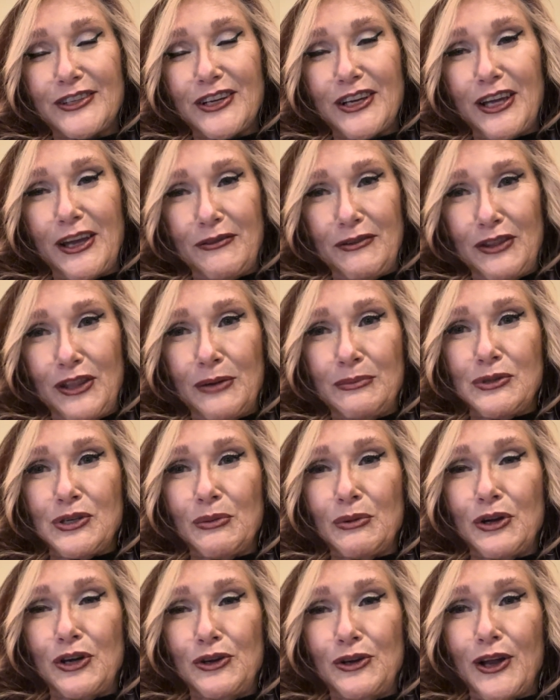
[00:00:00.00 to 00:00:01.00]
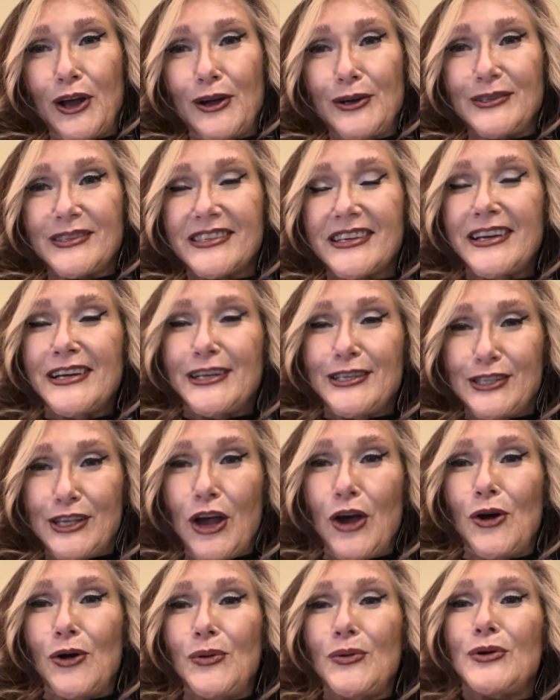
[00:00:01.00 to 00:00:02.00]
giving them some kudos.
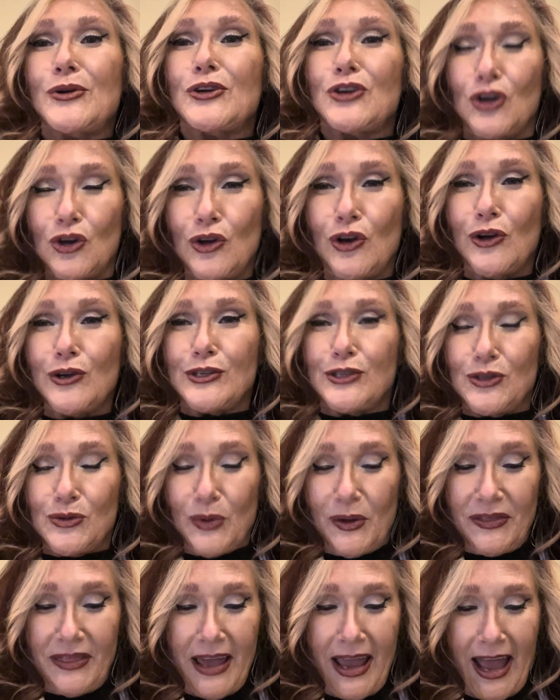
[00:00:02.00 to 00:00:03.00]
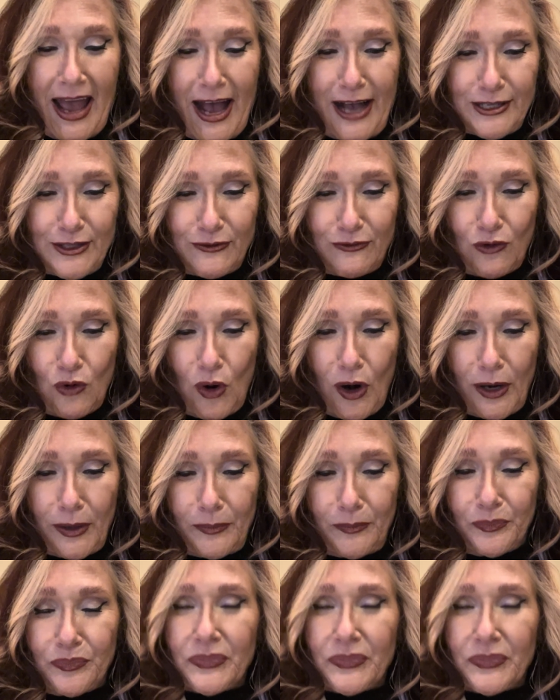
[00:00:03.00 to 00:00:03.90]
So kudos is what they asked for.